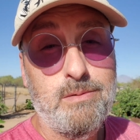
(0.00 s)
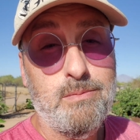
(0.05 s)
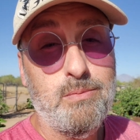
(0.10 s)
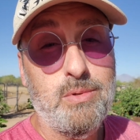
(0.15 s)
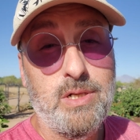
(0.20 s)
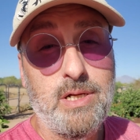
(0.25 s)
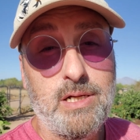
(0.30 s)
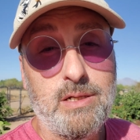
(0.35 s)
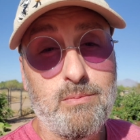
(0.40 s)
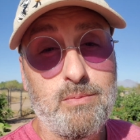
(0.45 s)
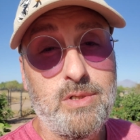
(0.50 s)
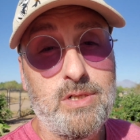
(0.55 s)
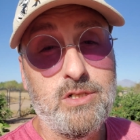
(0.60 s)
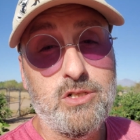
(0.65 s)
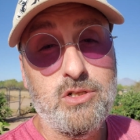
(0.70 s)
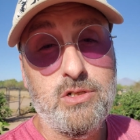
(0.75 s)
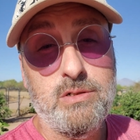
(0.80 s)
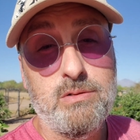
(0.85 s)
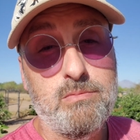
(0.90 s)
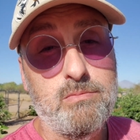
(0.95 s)
Black
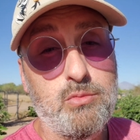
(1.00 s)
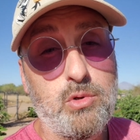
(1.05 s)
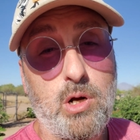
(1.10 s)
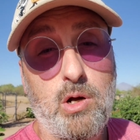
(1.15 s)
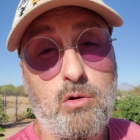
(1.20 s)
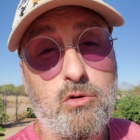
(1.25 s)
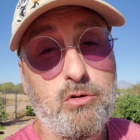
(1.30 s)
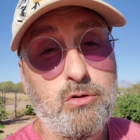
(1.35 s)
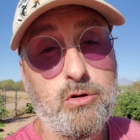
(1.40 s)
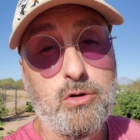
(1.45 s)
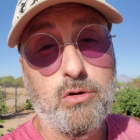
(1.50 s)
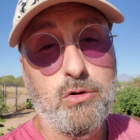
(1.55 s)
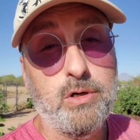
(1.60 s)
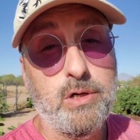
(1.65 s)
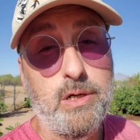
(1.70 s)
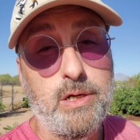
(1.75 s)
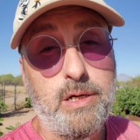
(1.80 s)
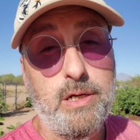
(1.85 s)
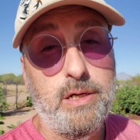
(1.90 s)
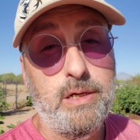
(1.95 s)
Mission, Brown
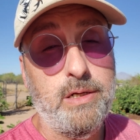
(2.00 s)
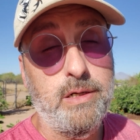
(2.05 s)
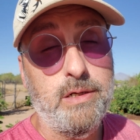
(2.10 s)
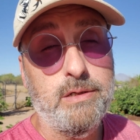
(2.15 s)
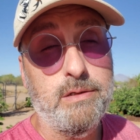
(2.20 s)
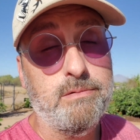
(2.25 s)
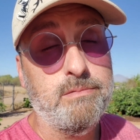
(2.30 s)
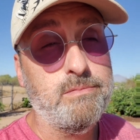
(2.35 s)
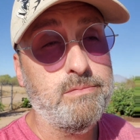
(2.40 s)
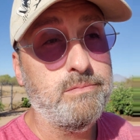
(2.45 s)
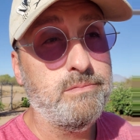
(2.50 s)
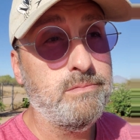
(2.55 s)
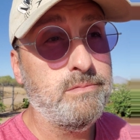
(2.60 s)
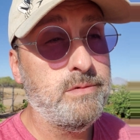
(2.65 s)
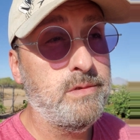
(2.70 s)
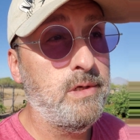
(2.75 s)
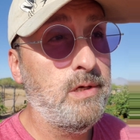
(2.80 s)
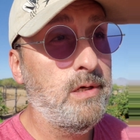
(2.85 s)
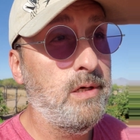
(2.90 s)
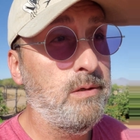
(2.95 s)
Turkey,
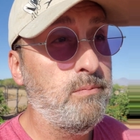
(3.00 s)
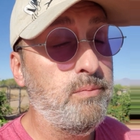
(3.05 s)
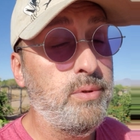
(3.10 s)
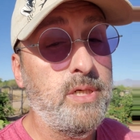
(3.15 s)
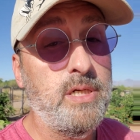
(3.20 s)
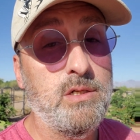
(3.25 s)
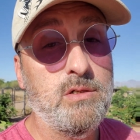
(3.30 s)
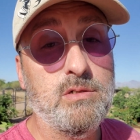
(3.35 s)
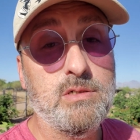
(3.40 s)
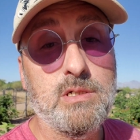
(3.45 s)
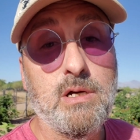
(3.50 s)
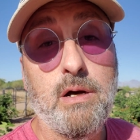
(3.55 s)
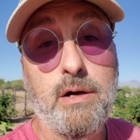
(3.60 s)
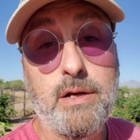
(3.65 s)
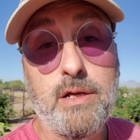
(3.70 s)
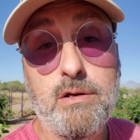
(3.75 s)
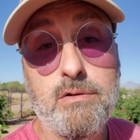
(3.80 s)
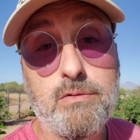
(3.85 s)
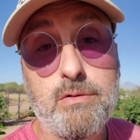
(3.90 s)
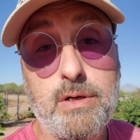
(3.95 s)
Peter's
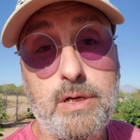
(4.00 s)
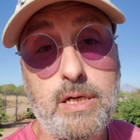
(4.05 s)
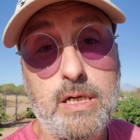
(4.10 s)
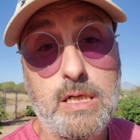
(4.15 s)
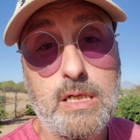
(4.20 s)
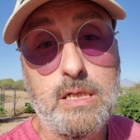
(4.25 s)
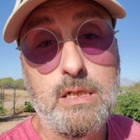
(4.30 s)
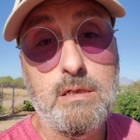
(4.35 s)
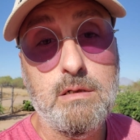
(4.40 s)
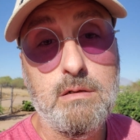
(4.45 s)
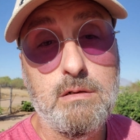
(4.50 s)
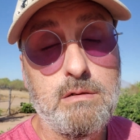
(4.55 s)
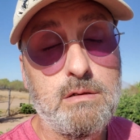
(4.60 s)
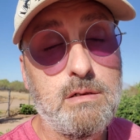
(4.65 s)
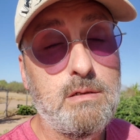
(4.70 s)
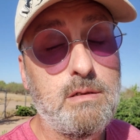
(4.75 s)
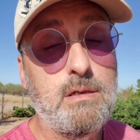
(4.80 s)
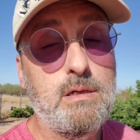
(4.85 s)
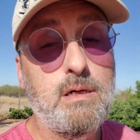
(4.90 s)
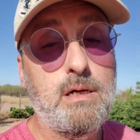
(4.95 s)
Honey Fig.
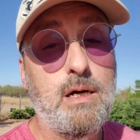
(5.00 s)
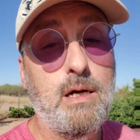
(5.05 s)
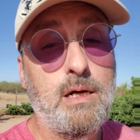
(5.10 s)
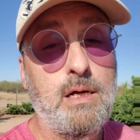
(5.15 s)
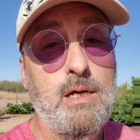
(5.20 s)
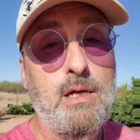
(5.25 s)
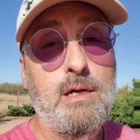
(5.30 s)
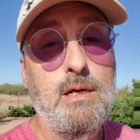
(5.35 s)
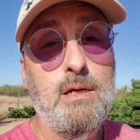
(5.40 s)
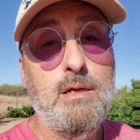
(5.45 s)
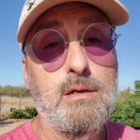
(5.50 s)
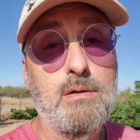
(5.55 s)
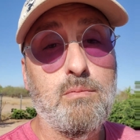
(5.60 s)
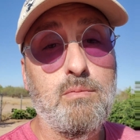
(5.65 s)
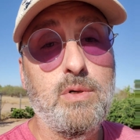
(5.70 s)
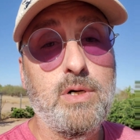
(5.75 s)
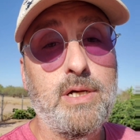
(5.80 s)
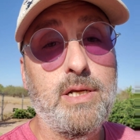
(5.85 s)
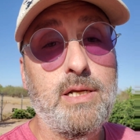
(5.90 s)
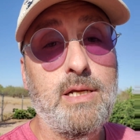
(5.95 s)

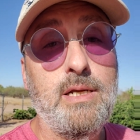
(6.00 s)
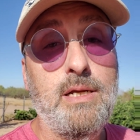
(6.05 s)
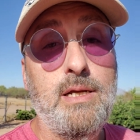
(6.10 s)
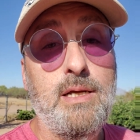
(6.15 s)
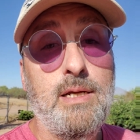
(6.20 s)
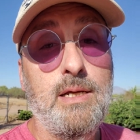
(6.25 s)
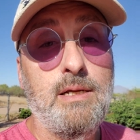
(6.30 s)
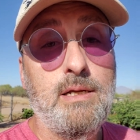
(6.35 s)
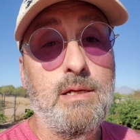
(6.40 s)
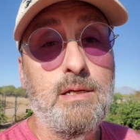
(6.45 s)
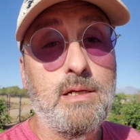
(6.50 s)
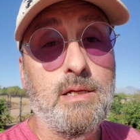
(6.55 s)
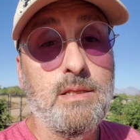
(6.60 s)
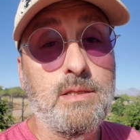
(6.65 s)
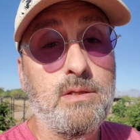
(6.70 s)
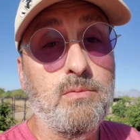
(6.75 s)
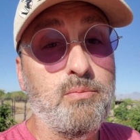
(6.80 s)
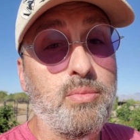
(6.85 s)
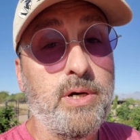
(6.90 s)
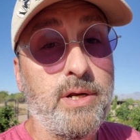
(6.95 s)
But
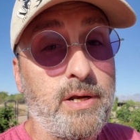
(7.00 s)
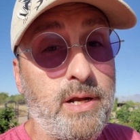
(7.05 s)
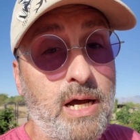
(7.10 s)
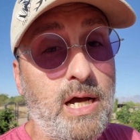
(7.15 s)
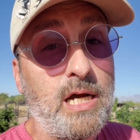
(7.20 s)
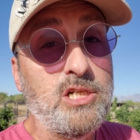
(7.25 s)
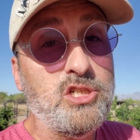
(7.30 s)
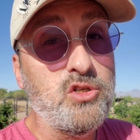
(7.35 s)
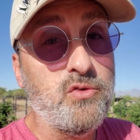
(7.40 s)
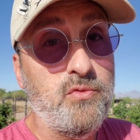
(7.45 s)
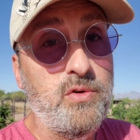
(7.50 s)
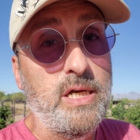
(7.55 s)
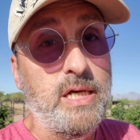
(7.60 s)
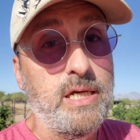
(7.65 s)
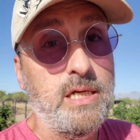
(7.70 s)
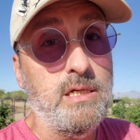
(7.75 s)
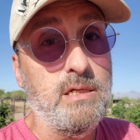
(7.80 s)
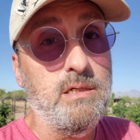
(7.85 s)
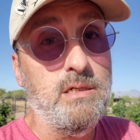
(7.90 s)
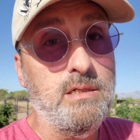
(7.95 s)
the panache
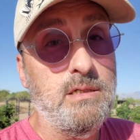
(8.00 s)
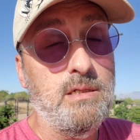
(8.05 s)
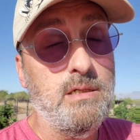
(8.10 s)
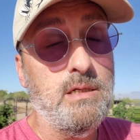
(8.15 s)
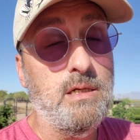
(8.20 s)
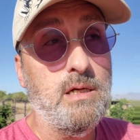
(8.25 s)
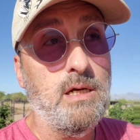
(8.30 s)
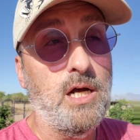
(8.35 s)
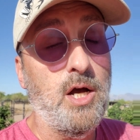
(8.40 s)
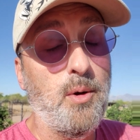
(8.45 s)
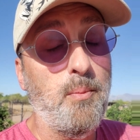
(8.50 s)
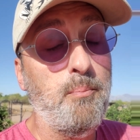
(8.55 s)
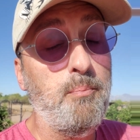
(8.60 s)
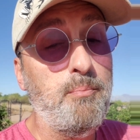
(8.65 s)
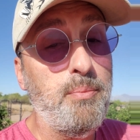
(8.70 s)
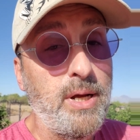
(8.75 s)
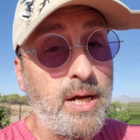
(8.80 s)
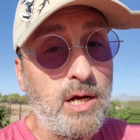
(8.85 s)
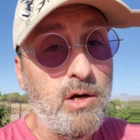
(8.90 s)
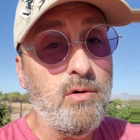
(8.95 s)
fig, a
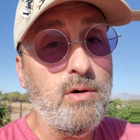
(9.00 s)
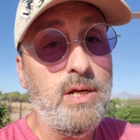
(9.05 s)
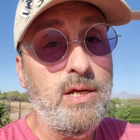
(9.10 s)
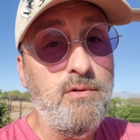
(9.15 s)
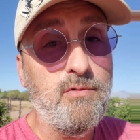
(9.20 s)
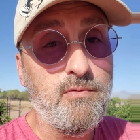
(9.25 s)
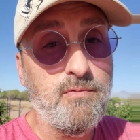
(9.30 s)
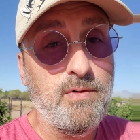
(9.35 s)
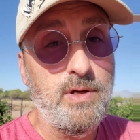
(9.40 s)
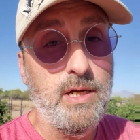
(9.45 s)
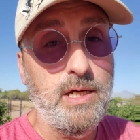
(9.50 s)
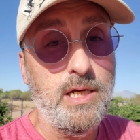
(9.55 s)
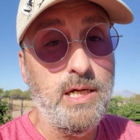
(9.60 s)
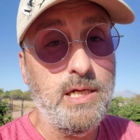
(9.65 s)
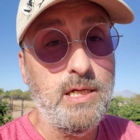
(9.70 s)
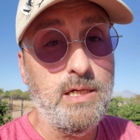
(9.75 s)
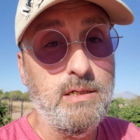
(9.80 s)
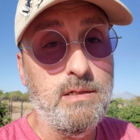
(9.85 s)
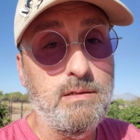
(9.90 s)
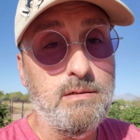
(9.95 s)
berry
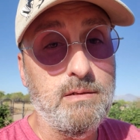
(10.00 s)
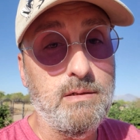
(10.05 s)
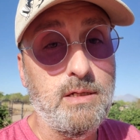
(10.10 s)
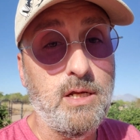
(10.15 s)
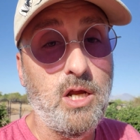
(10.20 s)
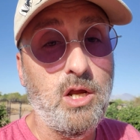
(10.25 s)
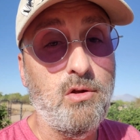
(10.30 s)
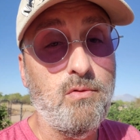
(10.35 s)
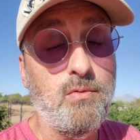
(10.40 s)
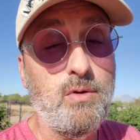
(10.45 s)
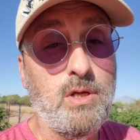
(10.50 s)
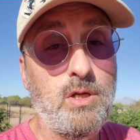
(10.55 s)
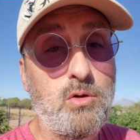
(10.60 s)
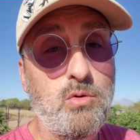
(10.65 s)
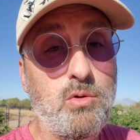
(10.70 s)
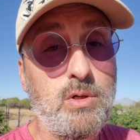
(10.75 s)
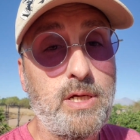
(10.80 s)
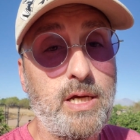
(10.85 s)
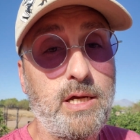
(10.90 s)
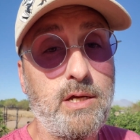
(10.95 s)
fig, if
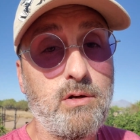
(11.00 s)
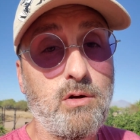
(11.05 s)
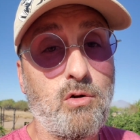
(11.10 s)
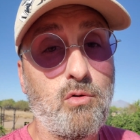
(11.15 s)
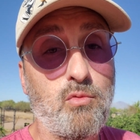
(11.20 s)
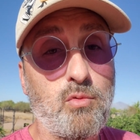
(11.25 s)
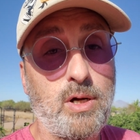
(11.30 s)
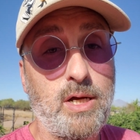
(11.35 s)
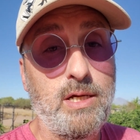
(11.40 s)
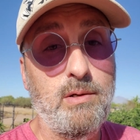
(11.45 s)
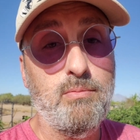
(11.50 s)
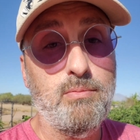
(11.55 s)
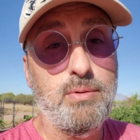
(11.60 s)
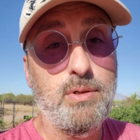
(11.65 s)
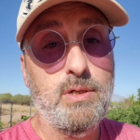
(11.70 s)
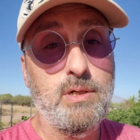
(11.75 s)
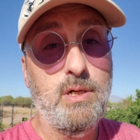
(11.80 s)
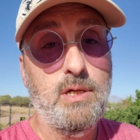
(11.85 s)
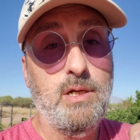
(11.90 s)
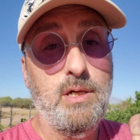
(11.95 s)
you get a ripe
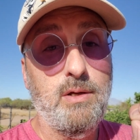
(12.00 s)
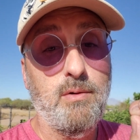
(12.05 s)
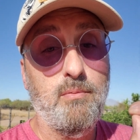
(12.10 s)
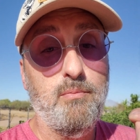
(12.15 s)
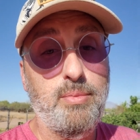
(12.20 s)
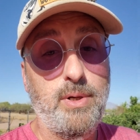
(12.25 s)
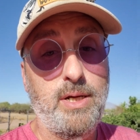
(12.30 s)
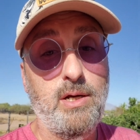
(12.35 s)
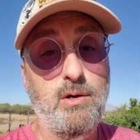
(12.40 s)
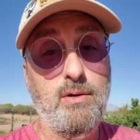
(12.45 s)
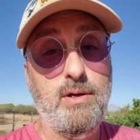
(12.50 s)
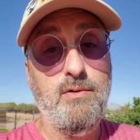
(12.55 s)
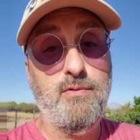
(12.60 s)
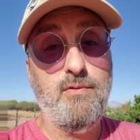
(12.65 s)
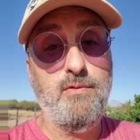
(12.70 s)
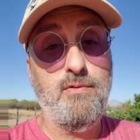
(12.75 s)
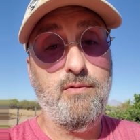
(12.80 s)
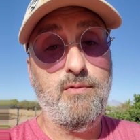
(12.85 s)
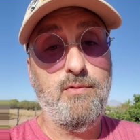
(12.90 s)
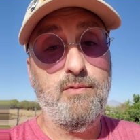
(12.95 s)
berry
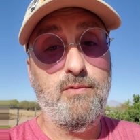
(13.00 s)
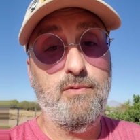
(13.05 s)
fig